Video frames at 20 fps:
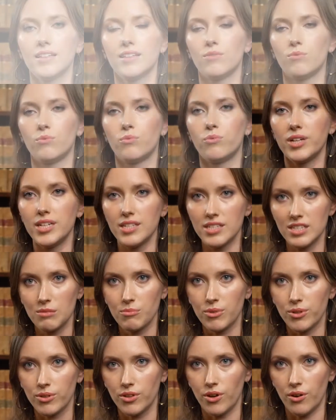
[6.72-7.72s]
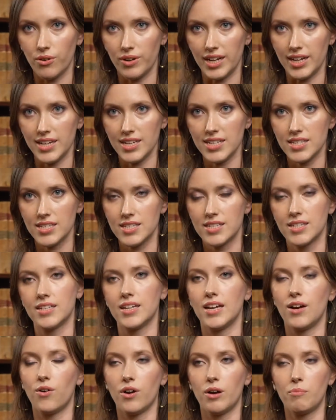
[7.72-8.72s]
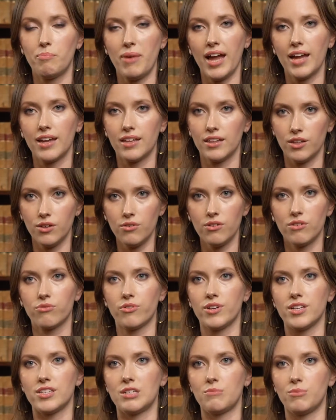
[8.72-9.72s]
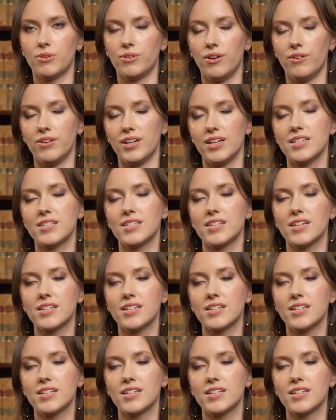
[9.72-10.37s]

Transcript: Reasonable notice, or pay in lieu of reasonable notice,